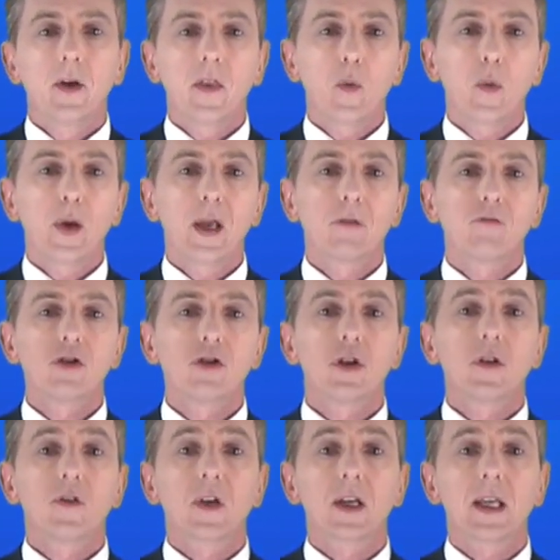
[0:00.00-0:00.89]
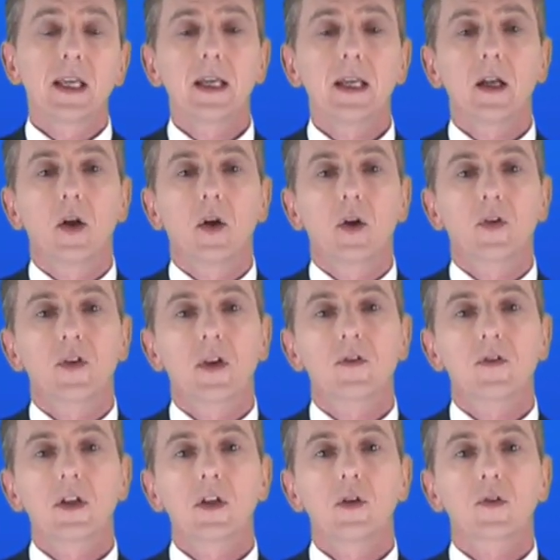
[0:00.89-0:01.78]
Another way of reducing heat
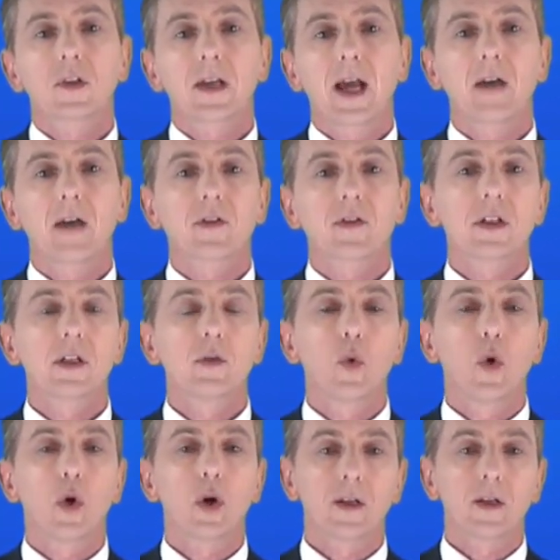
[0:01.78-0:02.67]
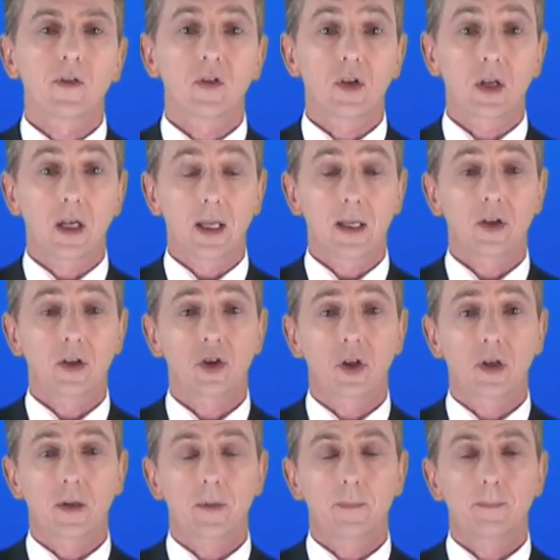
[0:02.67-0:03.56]
loss is to use cavity wall
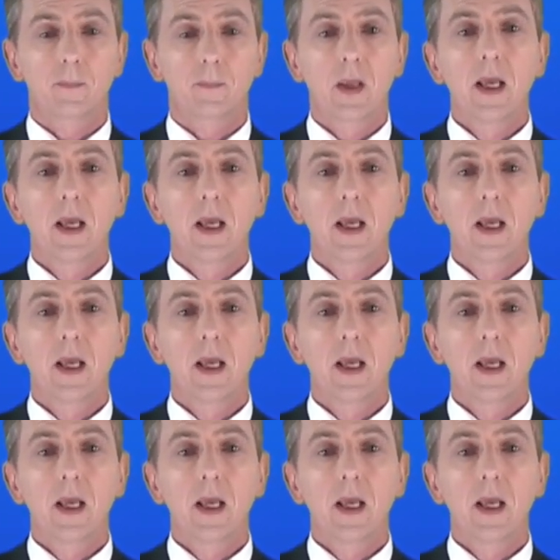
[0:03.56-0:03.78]
insulation.